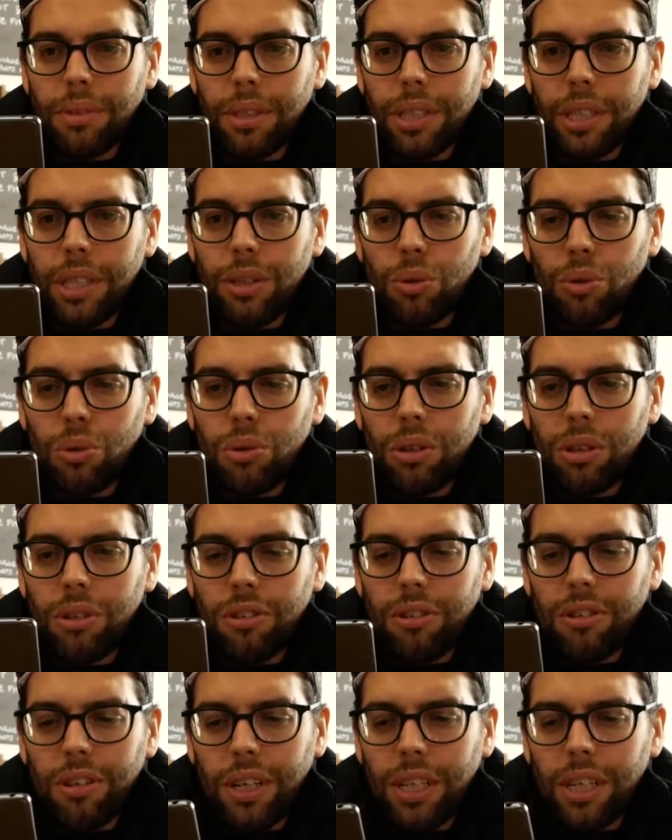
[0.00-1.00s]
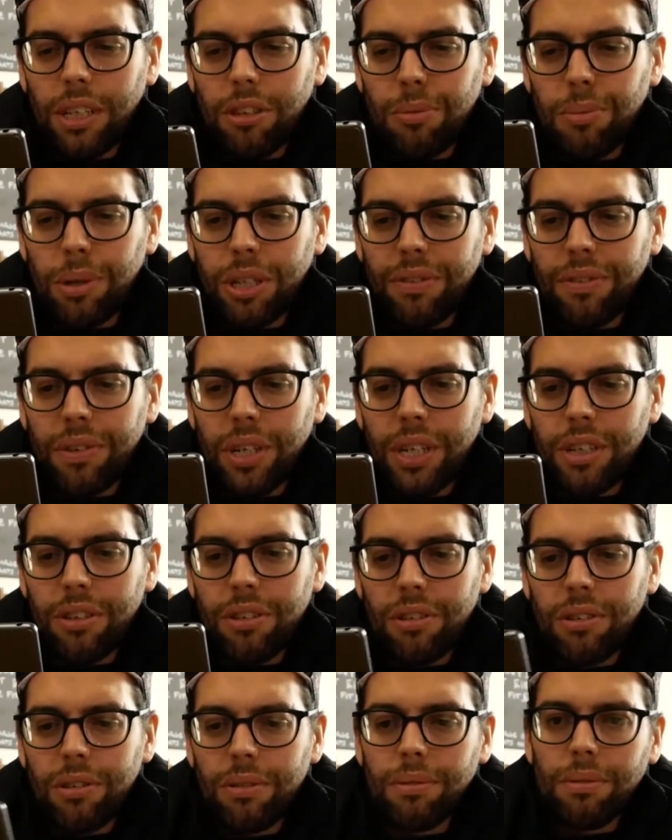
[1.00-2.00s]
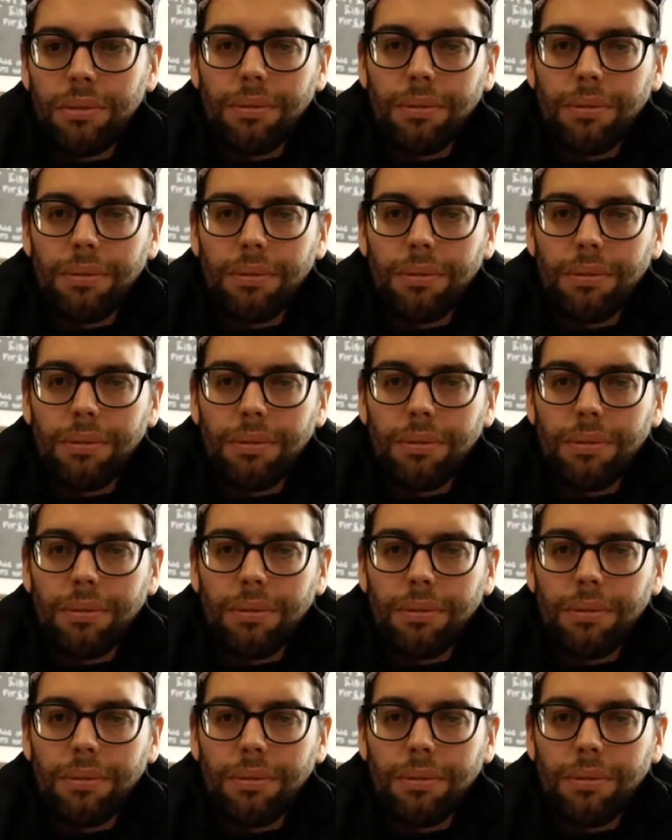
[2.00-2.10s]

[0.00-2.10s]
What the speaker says: It will sync it to my device,